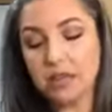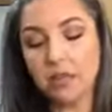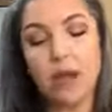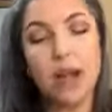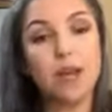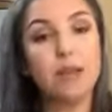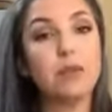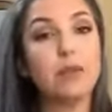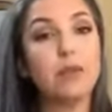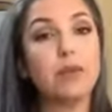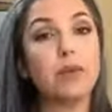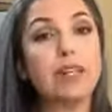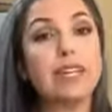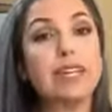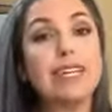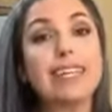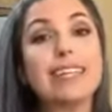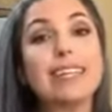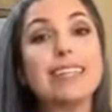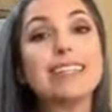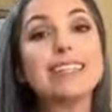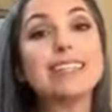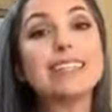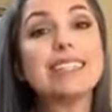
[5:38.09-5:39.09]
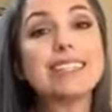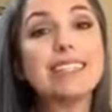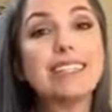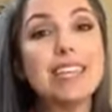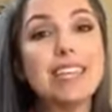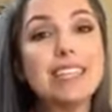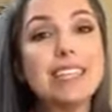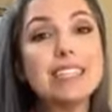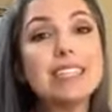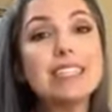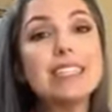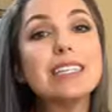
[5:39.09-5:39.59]
Why do we want to get into the
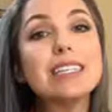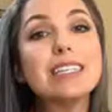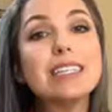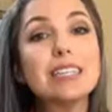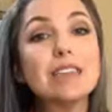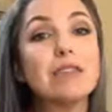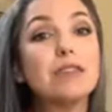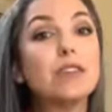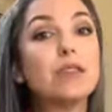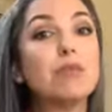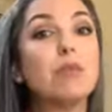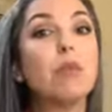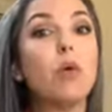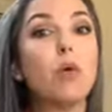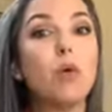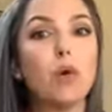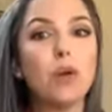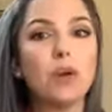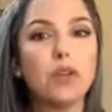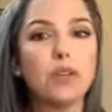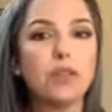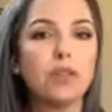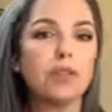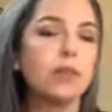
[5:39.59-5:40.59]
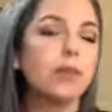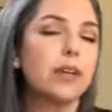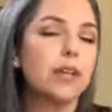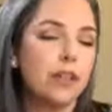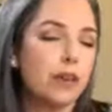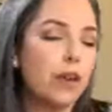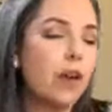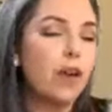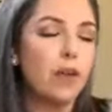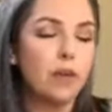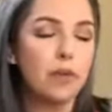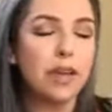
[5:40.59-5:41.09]
senses even more than we
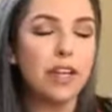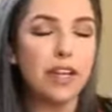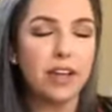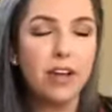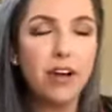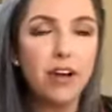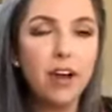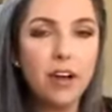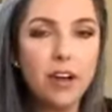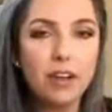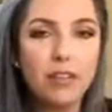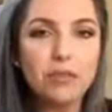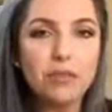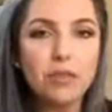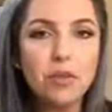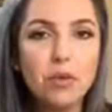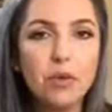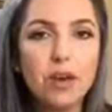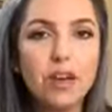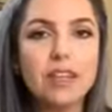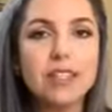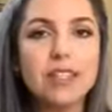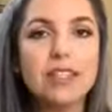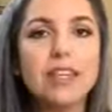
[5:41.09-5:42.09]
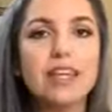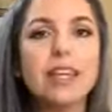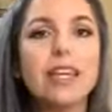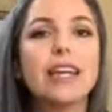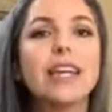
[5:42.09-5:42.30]
already are, of course,